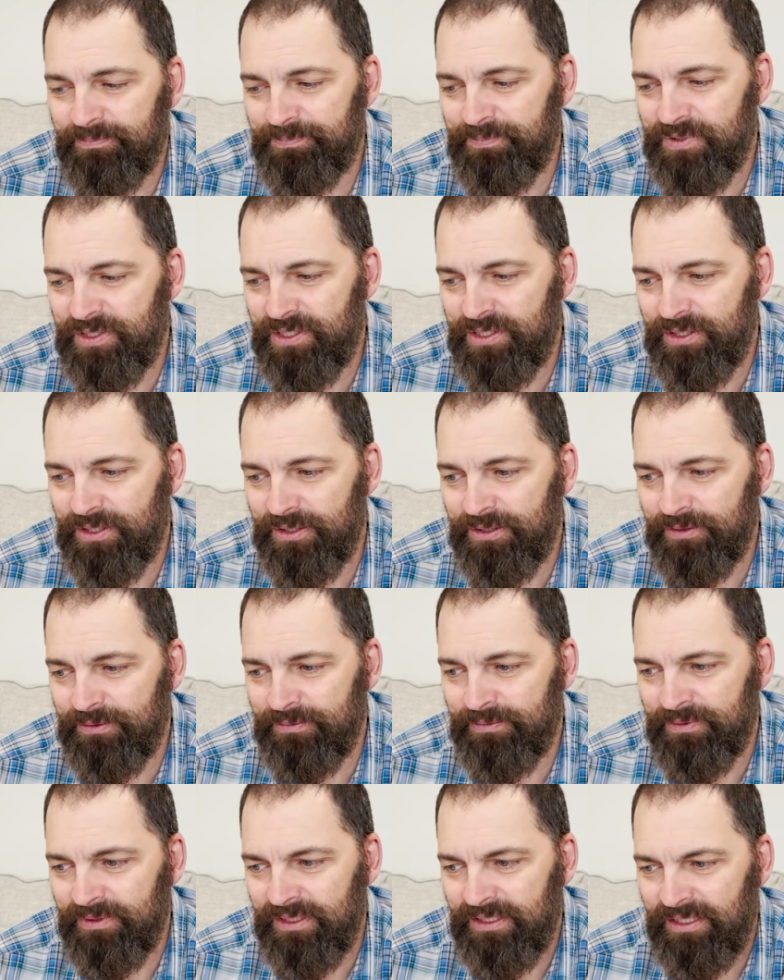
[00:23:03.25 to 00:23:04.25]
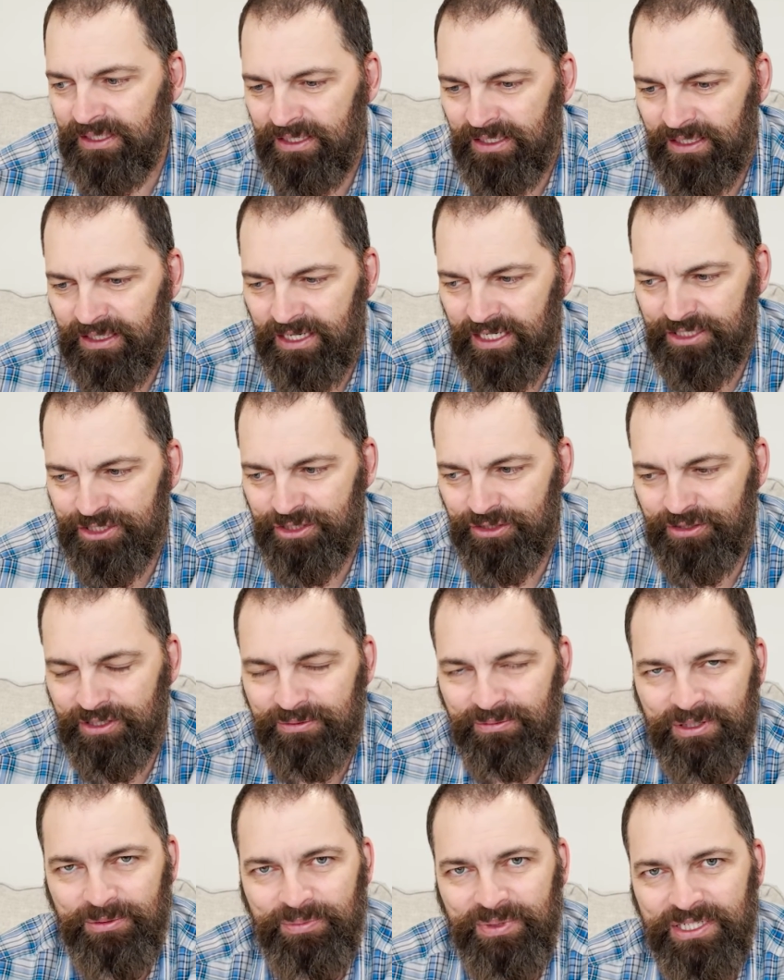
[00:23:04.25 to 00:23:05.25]
So I showed
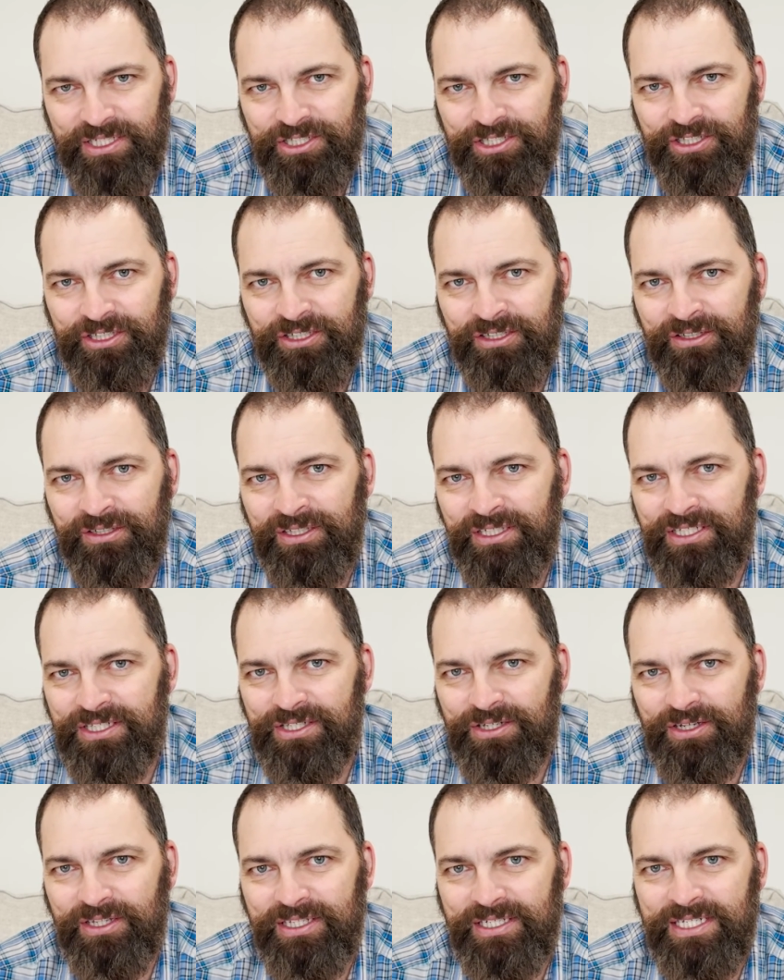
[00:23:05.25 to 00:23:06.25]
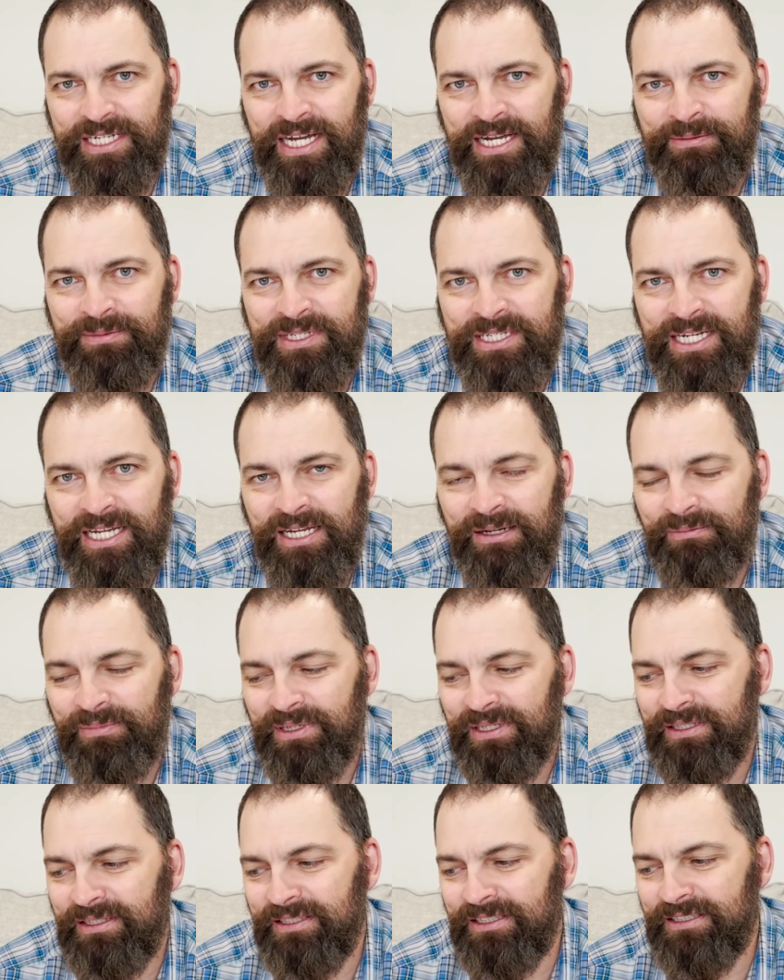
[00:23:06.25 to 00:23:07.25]
him the picture, he saw the timestamp,
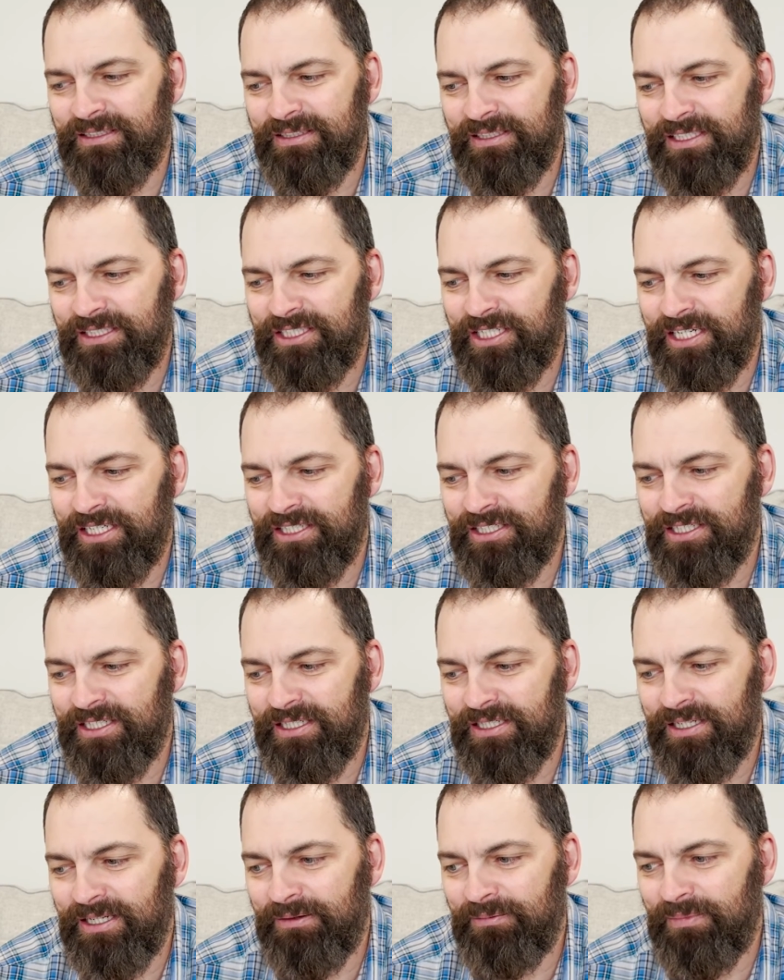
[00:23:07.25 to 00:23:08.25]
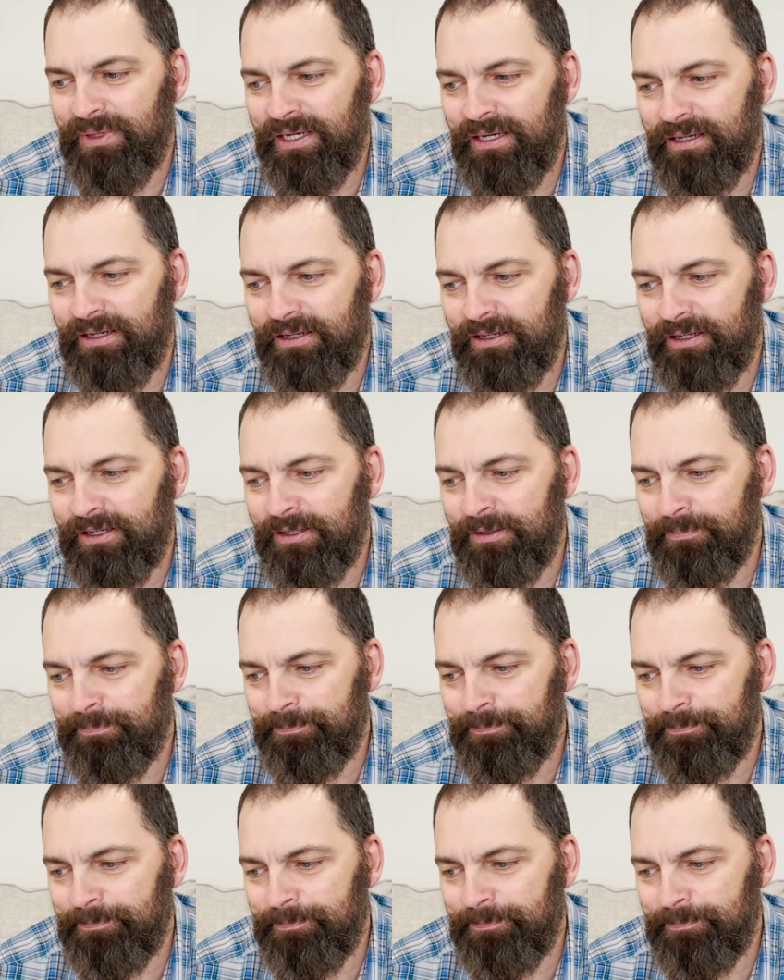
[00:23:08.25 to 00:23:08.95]
and he changed it and made it good.